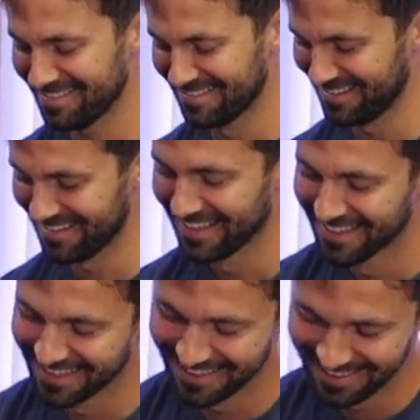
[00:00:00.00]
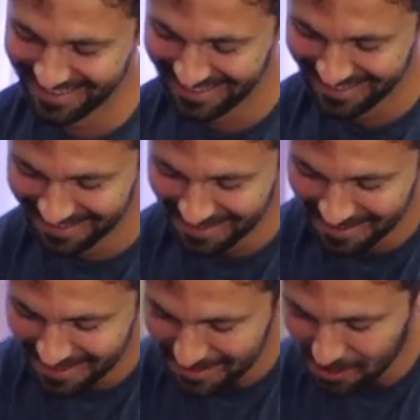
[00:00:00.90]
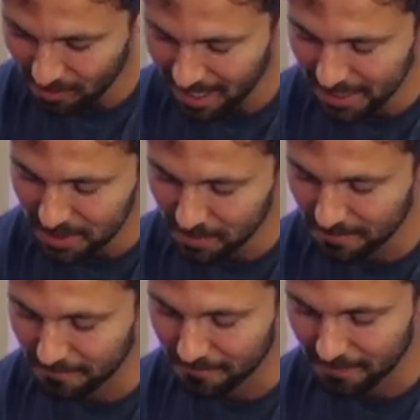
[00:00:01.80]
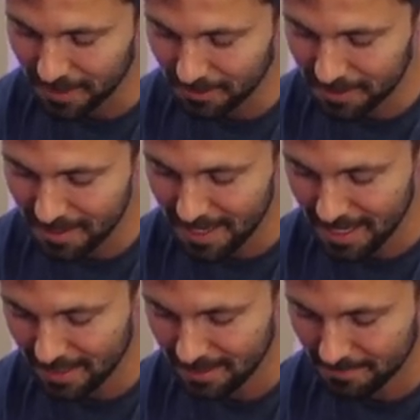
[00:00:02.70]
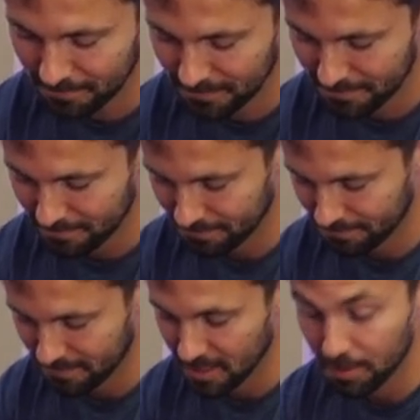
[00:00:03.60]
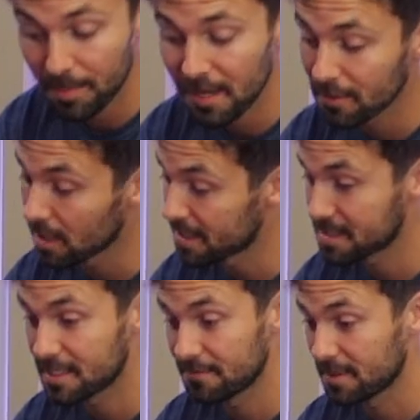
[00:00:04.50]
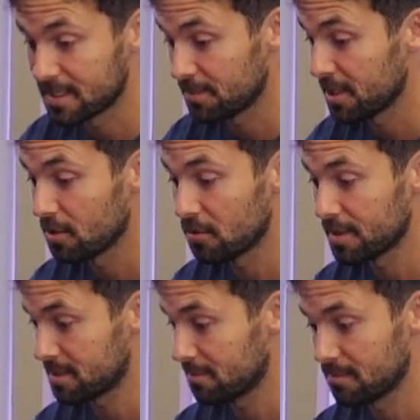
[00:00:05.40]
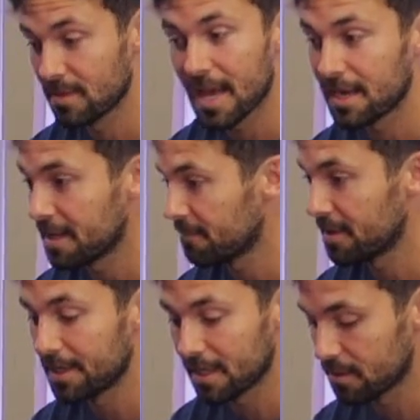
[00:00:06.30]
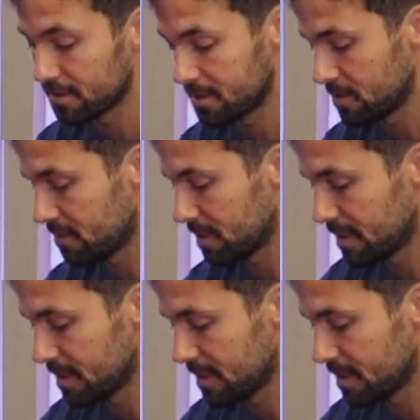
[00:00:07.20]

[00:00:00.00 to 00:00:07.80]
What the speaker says: go. So I just want to feel your neck. You probably have a lot of stiffness. I mean, you're always editing videos, doing